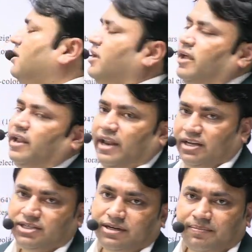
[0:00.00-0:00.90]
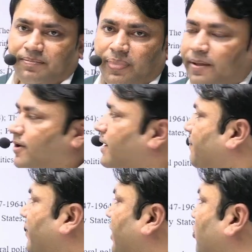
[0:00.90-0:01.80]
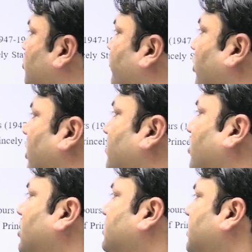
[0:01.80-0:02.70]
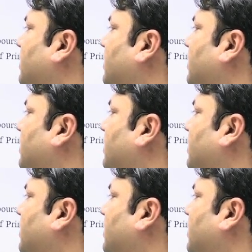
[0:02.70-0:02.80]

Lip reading: nation. Okay, Nehru foreign policy.